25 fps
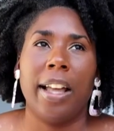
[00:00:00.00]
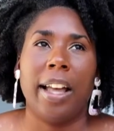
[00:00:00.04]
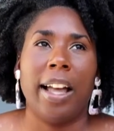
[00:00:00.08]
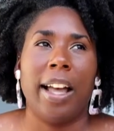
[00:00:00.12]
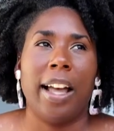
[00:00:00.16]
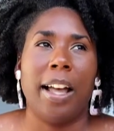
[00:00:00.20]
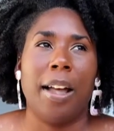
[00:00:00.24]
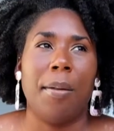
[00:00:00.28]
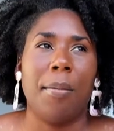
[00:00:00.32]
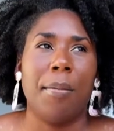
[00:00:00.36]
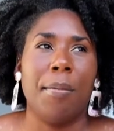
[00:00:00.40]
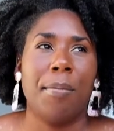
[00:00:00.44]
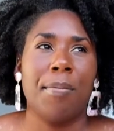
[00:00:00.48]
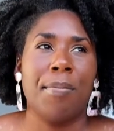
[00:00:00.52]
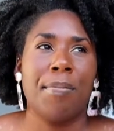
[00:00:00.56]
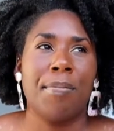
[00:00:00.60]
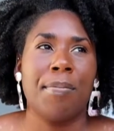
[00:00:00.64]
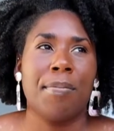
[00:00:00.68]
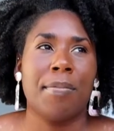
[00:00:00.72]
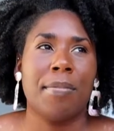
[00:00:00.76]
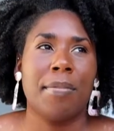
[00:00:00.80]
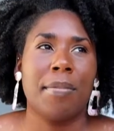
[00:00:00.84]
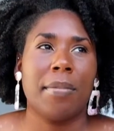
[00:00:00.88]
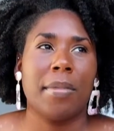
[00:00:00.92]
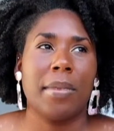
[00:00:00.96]

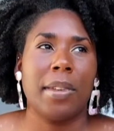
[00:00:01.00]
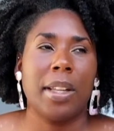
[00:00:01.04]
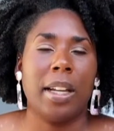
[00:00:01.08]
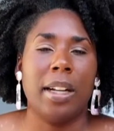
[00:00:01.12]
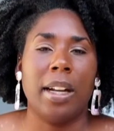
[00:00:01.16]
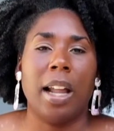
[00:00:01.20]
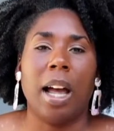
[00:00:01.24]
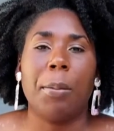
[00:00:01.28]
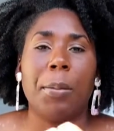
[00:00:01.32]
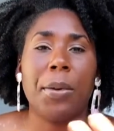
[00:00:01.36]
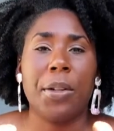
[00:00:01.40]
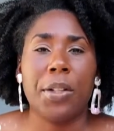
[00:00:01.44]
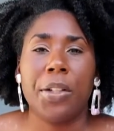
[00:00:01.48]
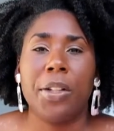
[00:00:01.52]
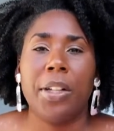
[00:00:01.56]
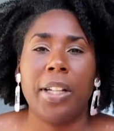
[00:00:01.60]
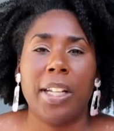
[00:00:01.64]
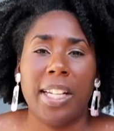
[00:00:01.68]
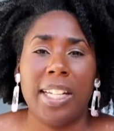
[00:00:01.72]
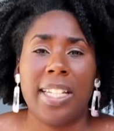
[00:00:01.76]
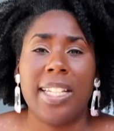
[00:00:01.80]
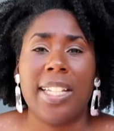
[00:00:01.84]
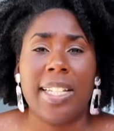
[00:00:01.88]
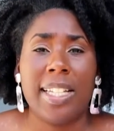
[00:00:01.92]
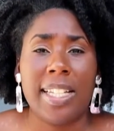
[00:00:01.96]
an
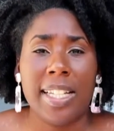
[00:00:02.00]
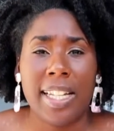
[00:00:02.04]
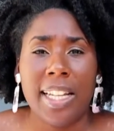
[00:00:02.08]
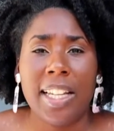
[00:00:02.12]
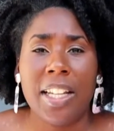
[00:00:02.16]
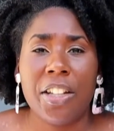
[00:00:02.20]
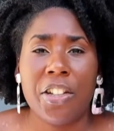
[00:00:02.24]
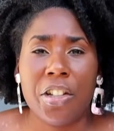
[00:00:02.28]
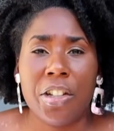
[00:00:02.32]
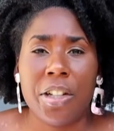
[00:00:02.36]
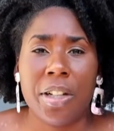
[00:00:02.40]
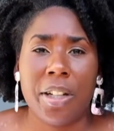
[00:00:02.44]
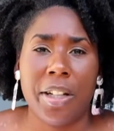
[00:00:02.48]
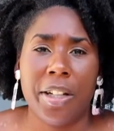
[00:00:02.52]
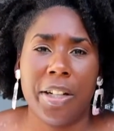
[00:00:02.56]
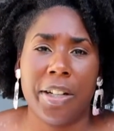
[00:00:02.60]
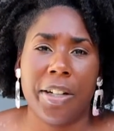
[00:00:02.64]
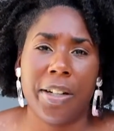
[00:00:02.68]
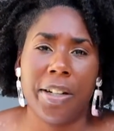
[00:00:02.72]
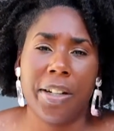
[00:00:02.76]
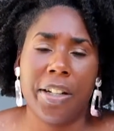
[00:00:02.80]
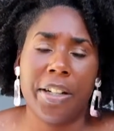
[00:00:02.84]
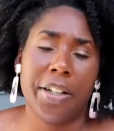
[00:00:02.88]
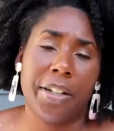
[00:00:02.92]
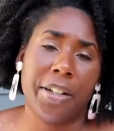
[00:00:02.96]
opportunity to teach
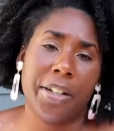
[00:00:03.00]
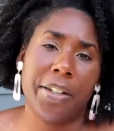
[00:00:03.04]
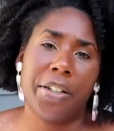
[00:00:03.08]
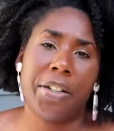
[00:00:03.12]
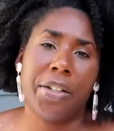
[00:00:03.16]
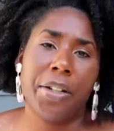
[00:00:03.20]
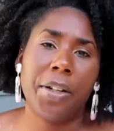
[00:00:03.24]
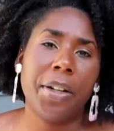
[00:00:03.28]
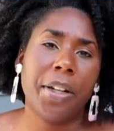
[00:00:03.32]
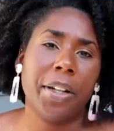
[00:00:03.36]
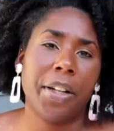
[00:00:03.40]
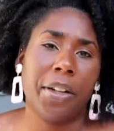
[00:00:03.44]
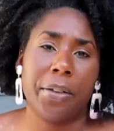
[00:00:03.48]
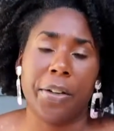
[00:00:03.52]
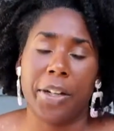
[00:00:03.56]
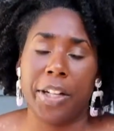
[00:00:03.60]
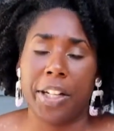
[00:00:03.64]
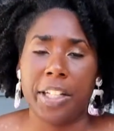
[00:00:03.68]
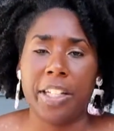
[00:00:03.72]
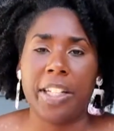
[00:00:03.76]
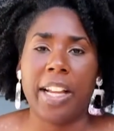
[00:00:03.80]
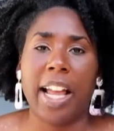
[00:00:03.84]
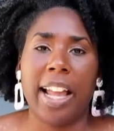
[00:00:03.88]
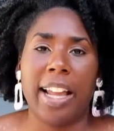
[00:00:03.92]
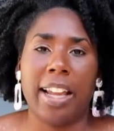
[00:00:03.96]
your student or
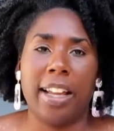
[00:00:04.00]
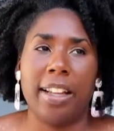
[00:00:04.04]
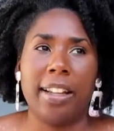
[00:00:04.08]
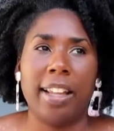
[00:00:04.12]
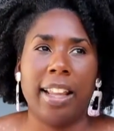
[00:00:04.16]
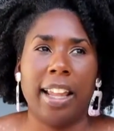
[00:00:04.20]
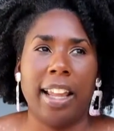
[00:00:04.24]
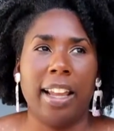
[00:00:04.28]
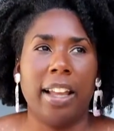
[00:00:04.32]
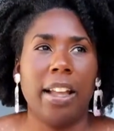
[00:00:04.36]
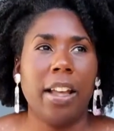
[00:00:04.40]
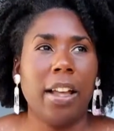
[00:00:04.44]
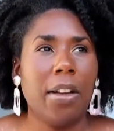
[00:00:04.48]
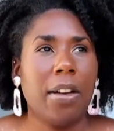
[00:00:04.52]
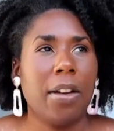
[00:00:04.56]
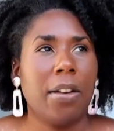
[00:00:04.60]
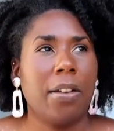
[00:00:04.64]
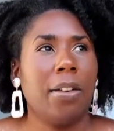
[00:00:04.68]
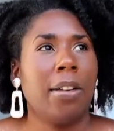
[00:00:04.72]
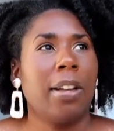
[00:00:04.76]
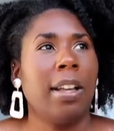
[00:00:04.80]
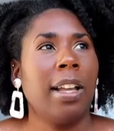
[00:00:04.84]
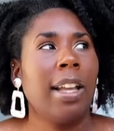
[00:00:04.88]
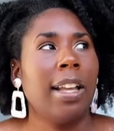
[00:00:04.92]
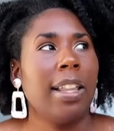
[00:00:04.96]
your child, like,
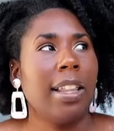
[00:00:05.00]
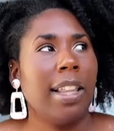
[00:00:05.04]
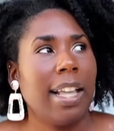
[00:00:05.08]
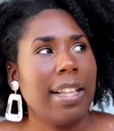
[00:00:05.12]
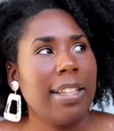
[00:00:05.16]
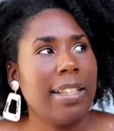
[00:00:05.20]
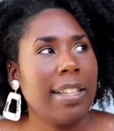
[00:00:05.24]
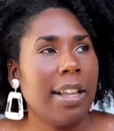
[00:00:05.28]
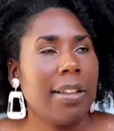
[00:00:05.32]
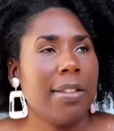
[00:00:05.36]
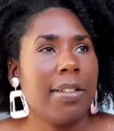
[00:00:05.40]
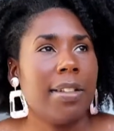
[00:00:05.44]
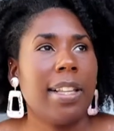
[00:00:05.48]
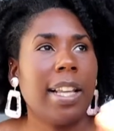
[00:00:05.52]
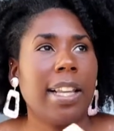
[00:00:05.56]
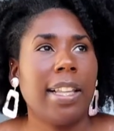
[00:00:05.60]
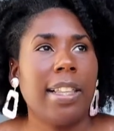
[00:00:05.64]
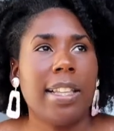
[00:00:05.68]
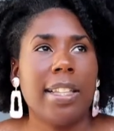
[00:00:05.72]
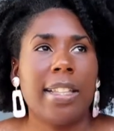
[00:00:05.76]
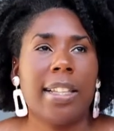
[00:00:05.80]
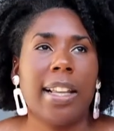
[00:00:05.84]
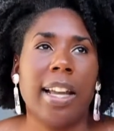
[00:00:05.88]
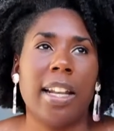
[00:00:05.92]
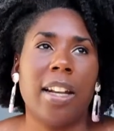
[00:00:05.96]
oh, that sounds
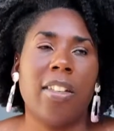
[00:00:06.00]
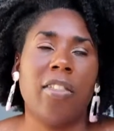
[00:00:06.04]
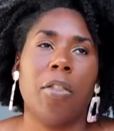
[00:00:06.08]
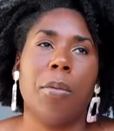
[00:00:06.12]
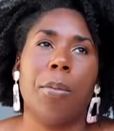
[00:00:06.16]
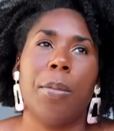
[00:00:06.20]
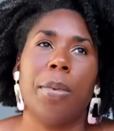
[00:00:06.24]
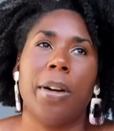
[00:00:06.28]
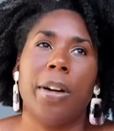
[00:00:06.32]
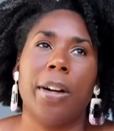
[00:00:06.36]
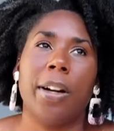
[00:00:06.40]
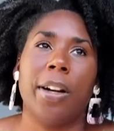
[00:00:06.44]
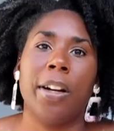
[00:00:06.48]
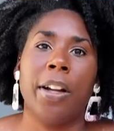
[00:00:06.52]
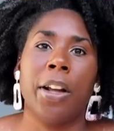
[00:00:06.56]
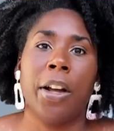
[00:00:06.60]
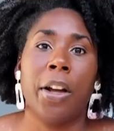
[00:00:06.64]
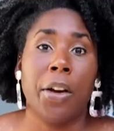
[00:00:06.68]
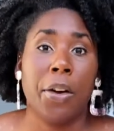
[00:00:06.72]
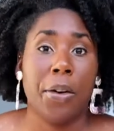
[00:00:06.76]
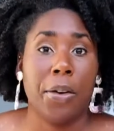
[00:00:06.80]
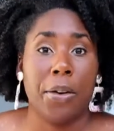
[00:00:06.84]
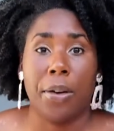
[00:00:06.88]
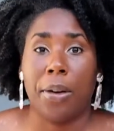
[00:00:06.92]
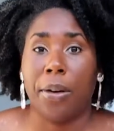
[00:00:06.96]
like this kind of a bird.
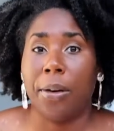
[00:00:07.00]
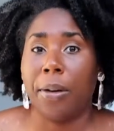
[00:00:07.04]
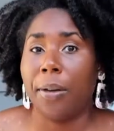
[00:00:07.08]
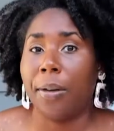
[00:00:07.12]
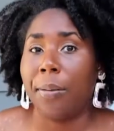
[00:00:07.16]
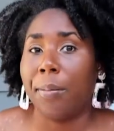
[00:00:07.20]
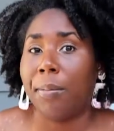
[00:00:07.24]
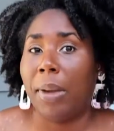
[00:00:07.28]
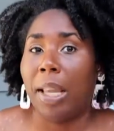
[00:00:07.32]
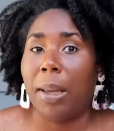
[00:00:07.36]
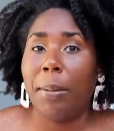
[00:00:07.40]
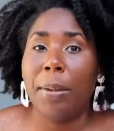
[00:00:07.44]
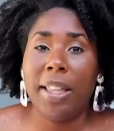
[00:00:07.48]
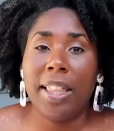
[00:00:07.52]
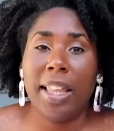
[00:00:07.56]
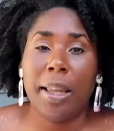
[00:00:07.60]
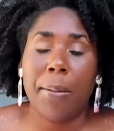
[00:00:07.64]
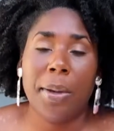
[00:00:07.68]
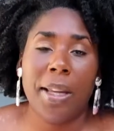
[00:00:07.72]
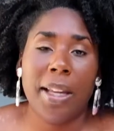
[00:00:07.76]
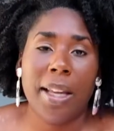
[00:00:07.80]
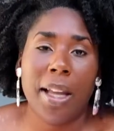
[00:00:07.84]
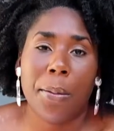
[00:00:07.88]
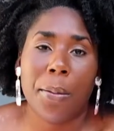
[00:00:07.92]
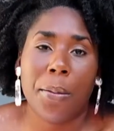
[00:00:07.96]
Or maybe
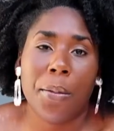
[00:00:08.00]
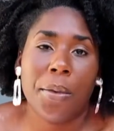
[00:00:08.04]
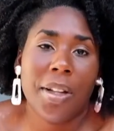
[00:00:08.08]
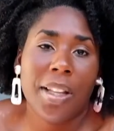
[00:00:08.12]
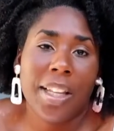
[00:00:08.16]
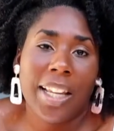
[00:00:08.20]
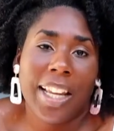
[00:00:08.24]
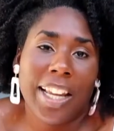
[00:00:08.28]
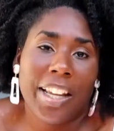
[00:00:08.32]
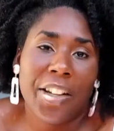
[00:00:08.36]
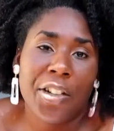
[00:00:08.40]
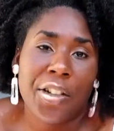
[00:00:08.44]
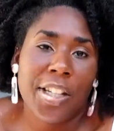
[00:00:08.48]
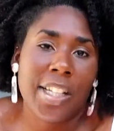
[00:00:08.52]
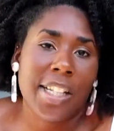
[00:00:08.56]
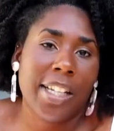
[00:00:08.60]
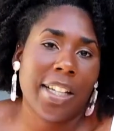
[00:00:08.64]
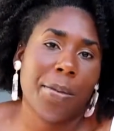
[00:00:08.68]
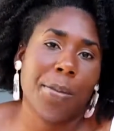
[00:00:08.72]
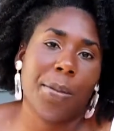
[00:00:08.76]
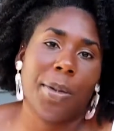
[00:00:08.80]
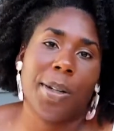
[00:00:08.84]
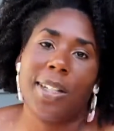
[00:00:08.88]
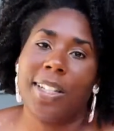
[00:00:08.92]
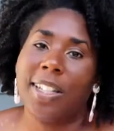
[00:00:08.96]
they become really
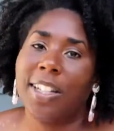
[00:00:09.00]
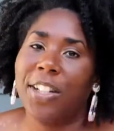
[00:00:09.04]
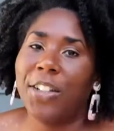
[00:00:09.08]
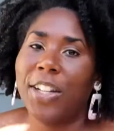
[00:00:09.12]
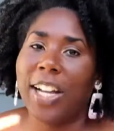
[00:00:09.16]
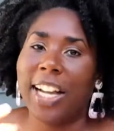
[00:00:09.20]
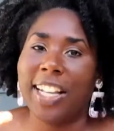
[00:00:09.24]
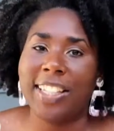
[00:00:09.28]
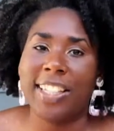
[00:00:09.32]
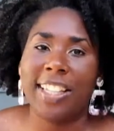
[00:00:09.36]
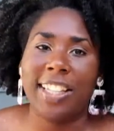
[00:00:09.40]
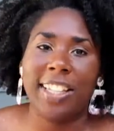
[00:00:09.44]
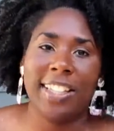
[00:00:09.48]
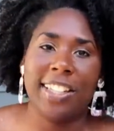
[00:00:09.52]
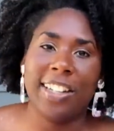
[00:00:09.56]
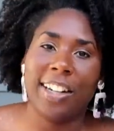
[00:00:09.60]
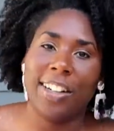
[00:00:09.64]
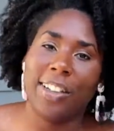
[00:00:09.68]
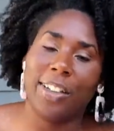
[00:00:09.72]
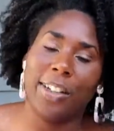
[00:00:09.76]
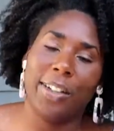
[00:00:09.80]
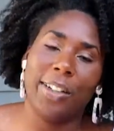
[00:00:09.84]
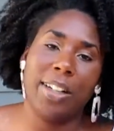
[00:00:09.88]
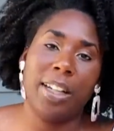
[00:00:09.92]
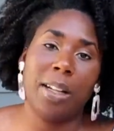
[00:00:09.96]
interested in birds and you guys can
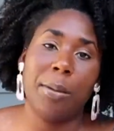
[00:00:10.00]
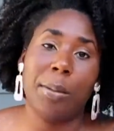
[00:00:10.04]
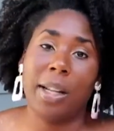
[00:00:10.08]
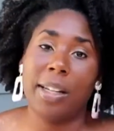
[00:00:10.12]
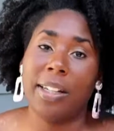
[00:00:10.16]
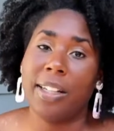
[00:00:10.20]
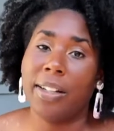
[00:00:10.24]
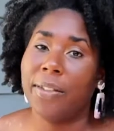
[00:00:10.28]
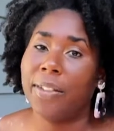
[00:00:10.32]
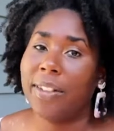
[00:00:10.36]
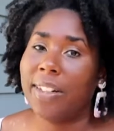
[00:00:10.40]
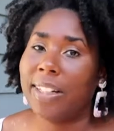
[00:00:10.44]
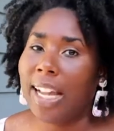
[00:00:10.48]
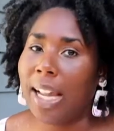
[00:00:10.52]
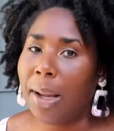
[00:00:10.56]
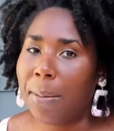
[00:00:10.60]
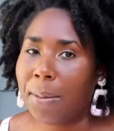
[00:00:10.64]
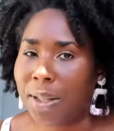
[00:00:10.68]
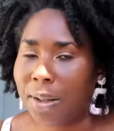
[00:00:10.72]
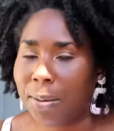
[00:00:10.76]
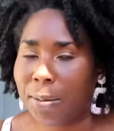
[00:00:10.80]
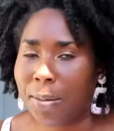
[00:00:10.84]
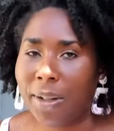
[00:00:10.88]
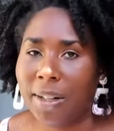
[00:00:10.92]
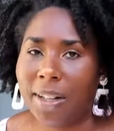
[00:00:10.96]
start learning about different
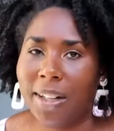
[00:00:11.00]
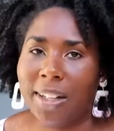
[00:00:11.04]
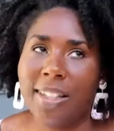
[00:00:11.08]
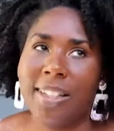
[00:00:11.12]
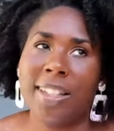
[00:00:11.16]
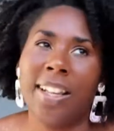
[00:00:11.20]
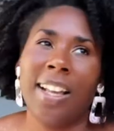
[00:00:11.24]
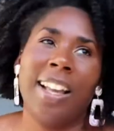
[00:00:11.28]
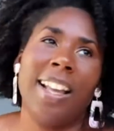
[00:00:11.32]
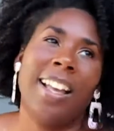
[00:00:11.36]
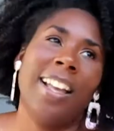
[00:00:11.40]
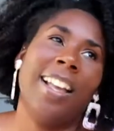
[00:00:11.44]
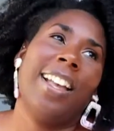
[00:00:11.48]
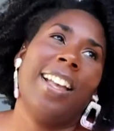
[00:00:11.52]
types of birds.